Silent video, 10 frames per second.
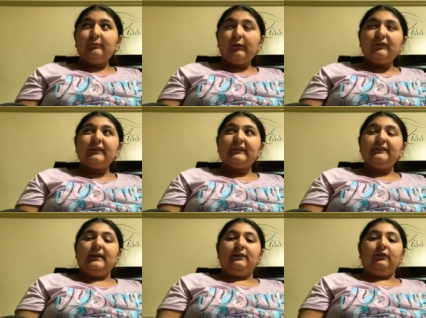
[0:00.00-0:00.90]
Music
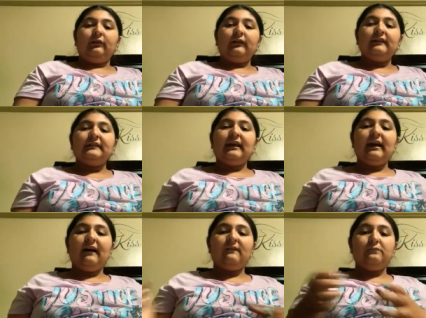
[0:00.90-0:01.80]
Center because they
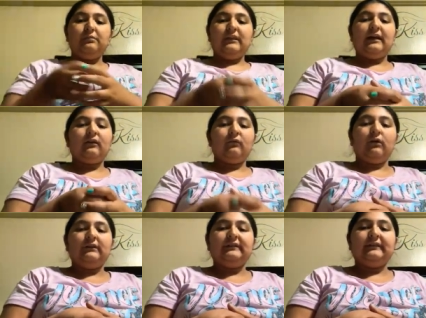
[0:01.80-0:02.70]
have black
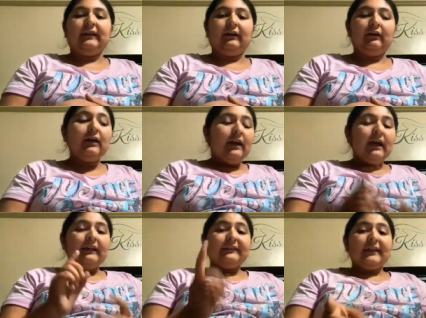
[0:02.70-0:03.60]
rosin there,
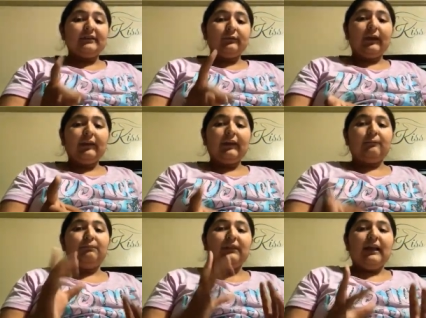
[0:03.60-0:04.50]
and that's why you
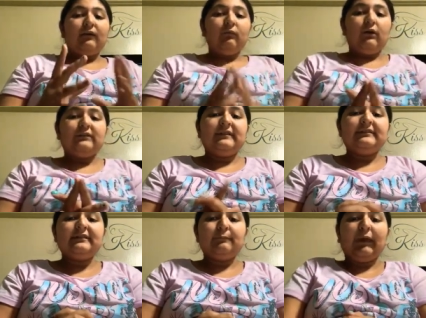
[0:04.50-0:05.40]
need black rosin
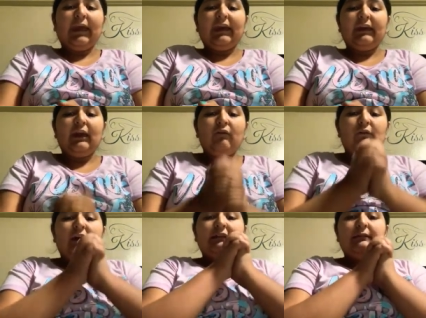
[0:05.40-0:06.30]
to make your
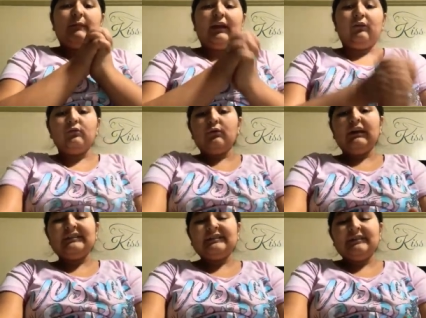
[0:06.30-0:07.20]
violin make
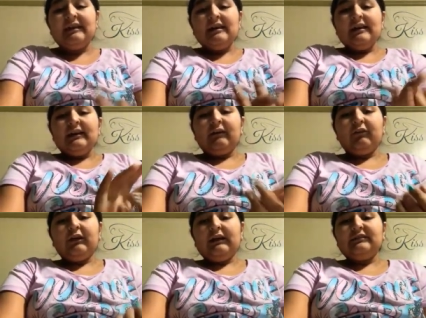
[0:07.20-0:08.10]
noise. If
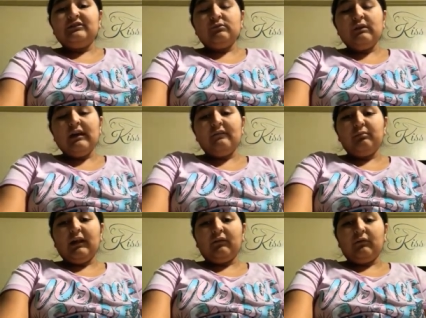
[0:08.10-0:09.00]
you guys don't have
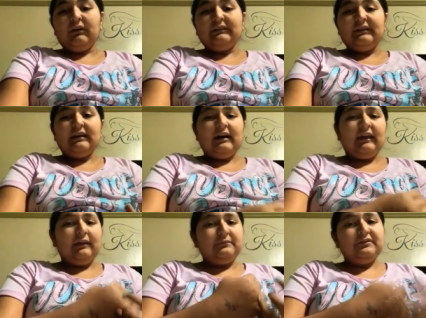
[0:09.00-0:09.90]
black rosin, I
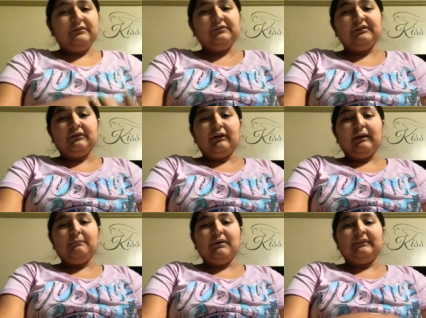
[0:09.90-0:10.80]
am so sorry,
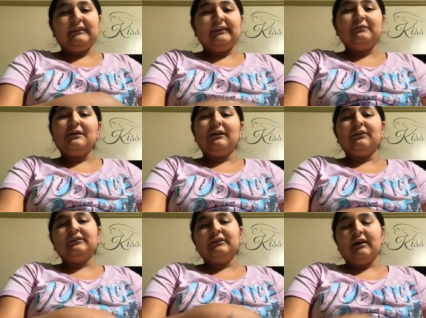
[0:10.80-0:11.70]
but this video
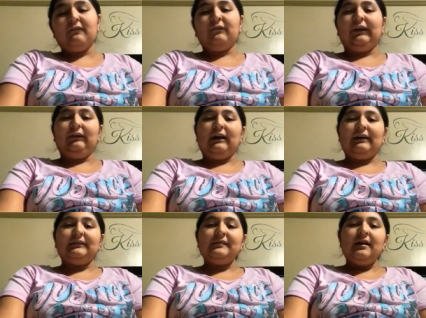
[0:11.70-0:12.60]
is not for you
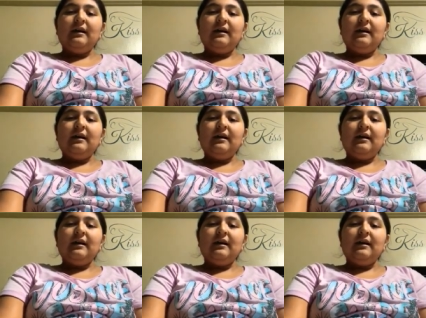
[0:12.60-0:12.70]
guys.